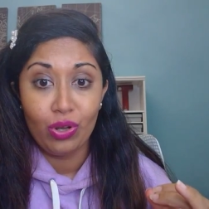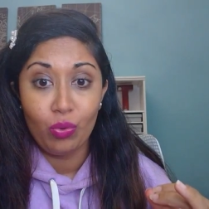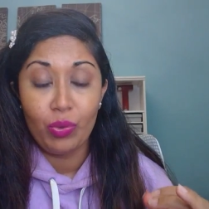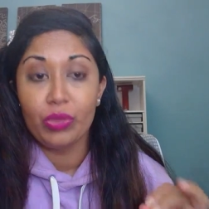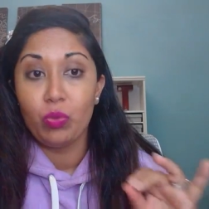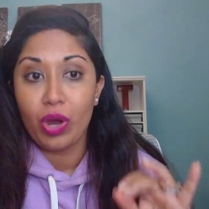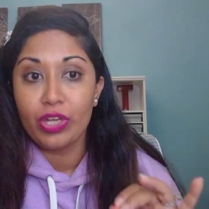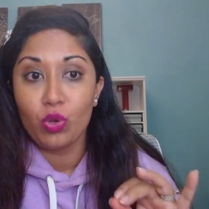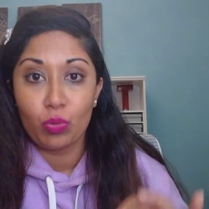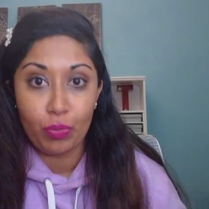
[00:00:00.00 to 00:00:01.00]
with what
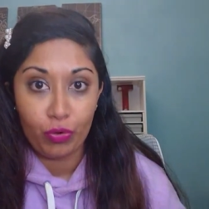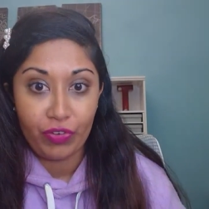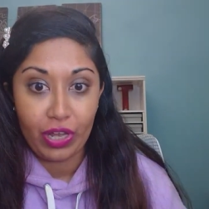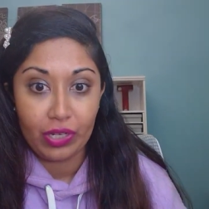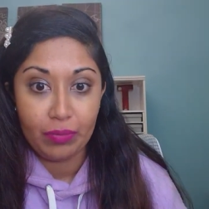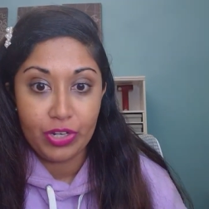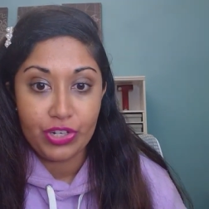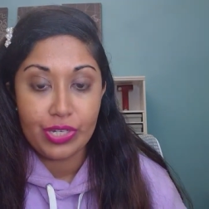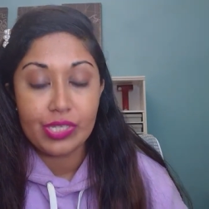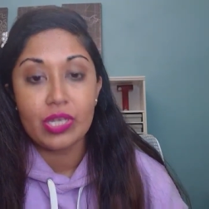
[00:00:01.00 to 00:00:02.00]
your profile image
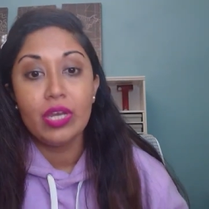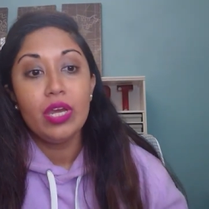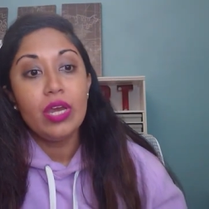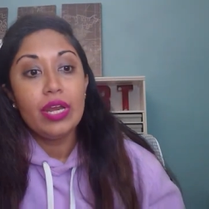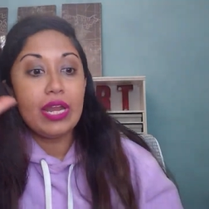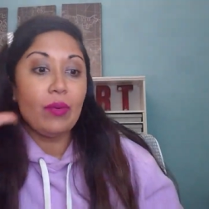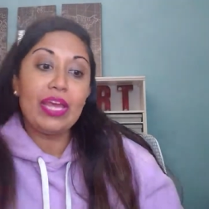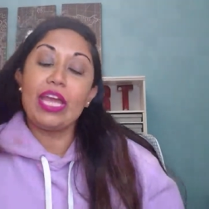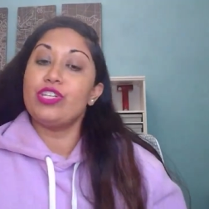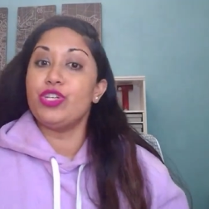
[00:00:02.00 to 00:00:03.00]
is. Now
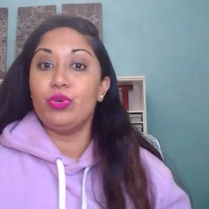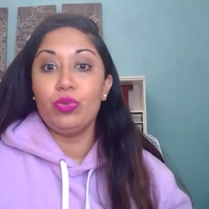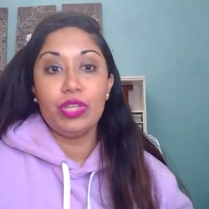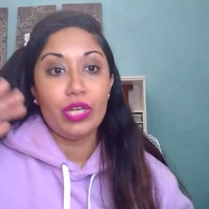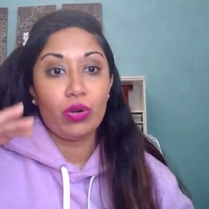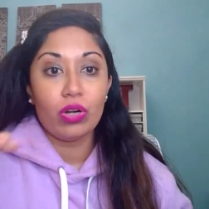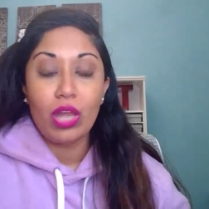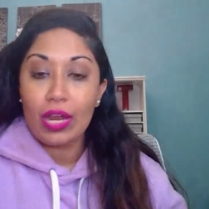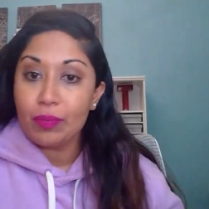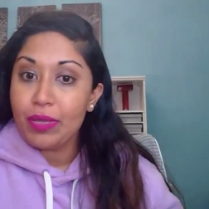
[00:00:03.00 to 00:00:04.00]
I get you. There are a
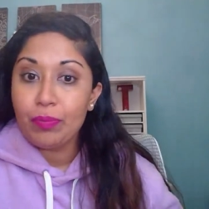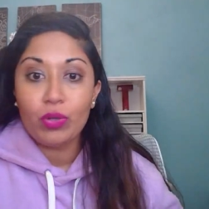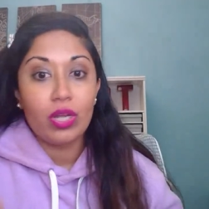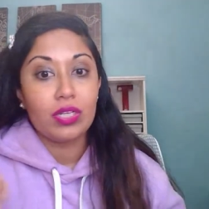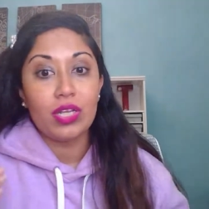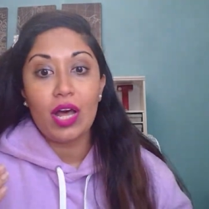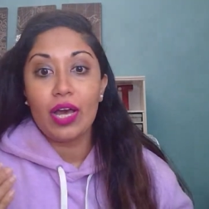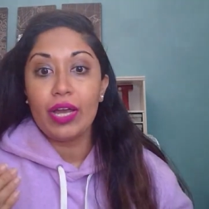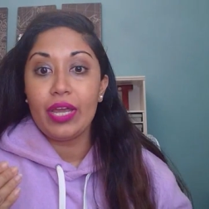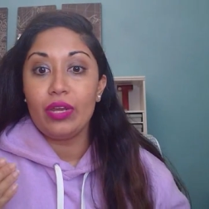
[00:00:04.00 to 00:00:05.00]
lot of people
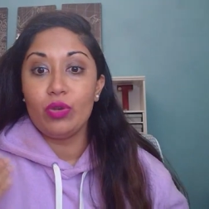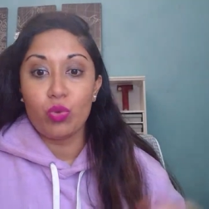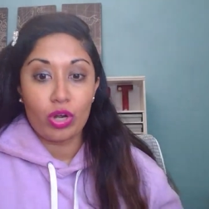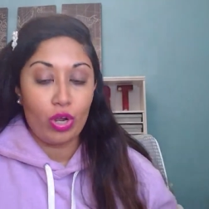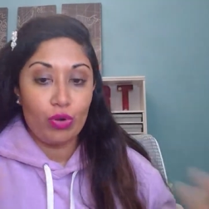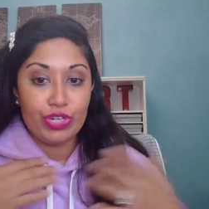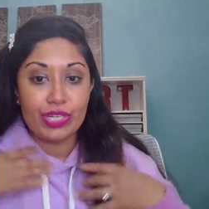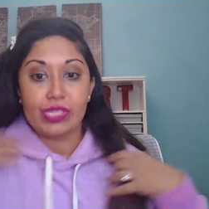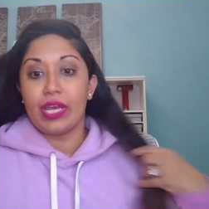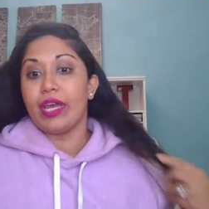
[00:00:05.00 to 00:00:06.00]
online who are
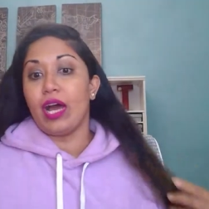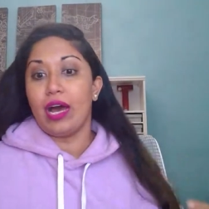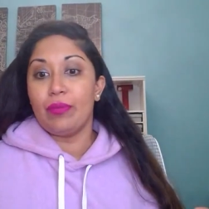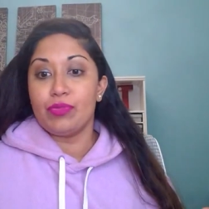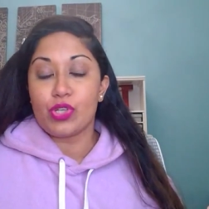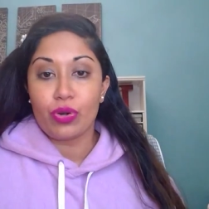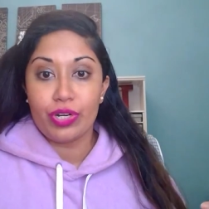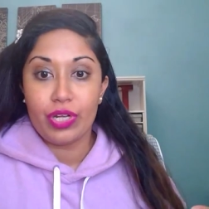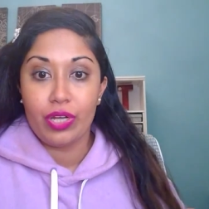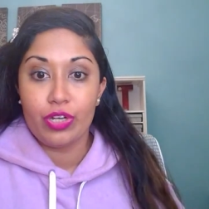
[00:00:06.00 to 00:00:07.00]
coaches like I'm starting
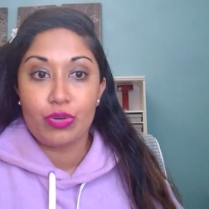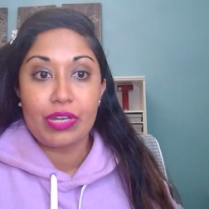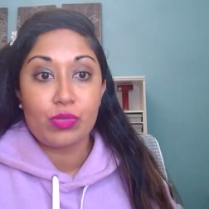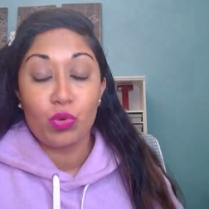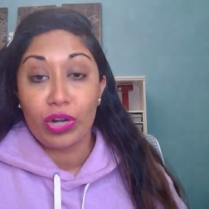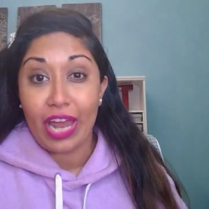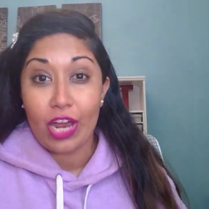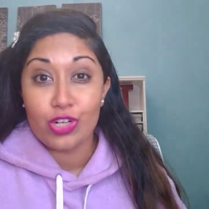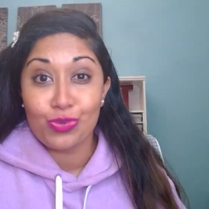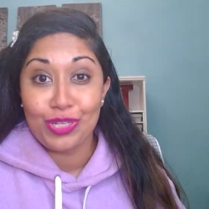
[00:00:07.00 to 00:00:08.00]
to dress more
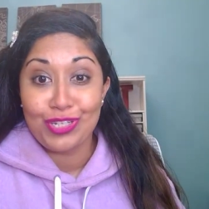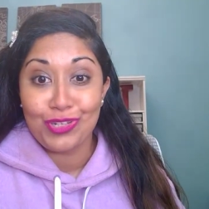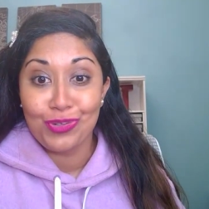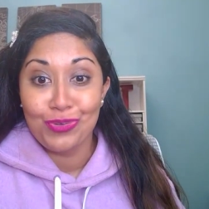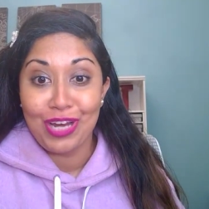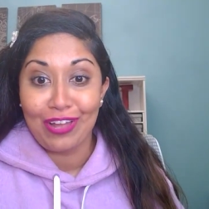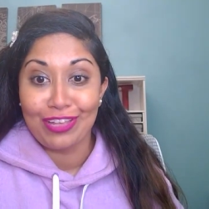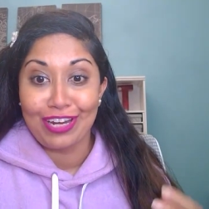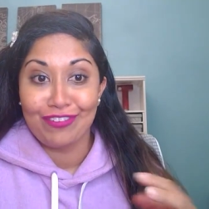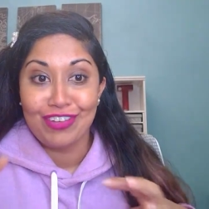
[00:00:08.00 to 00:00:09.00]
casually too now
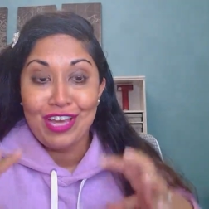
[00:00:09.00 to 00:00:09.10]
that I've